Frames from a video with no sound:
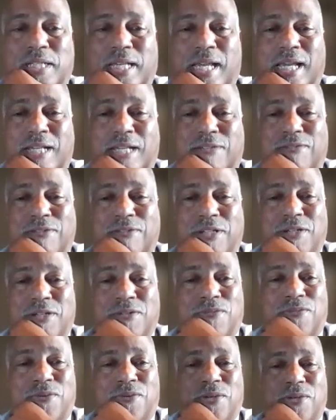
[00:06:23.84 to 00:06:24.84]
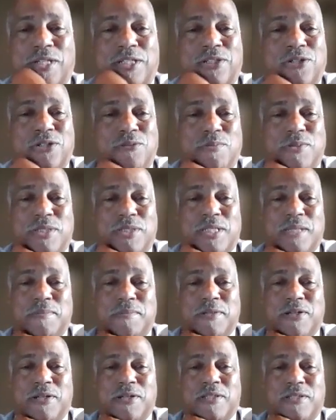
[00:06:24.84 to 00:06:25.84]
cash flow, 42%
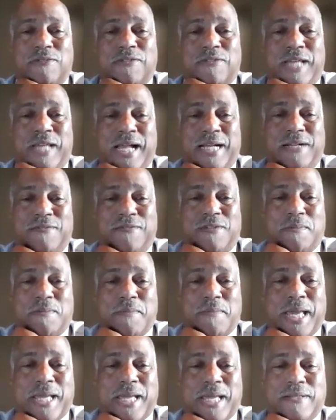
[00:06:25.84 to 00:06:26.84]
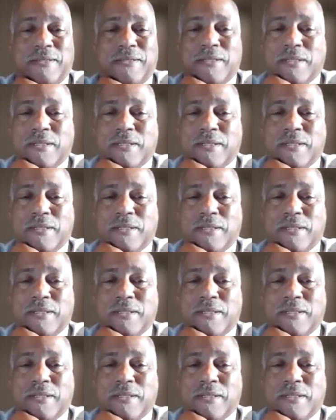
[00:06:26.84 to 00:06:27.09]
because of lack of demand,